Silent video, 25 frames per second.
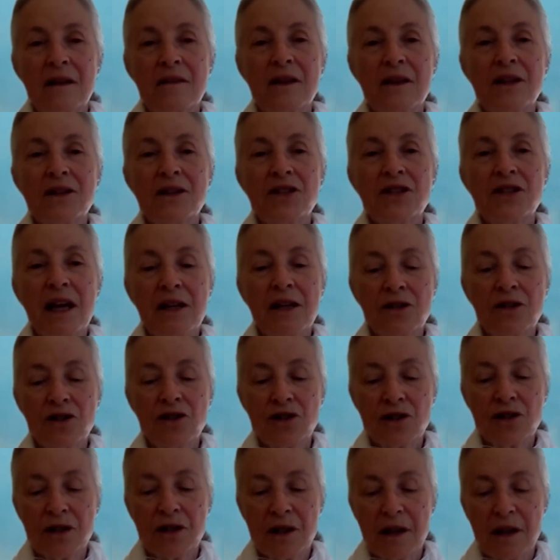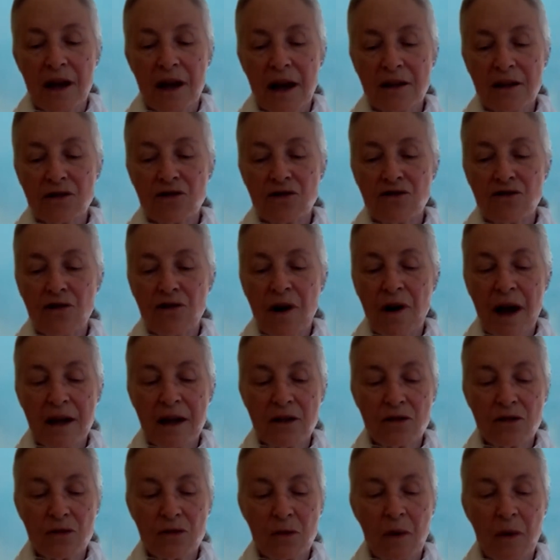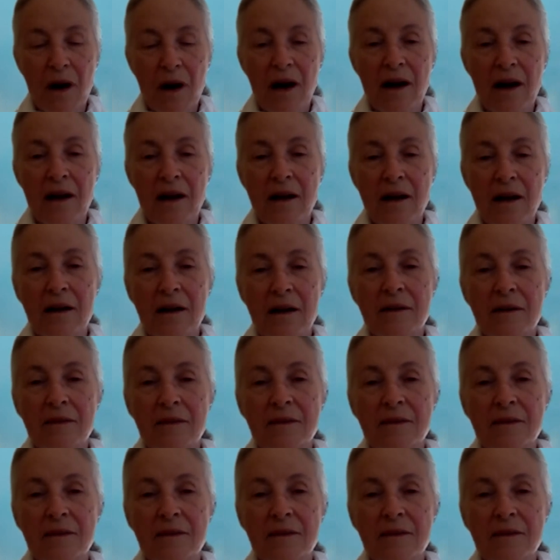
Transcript: The tension has drained away.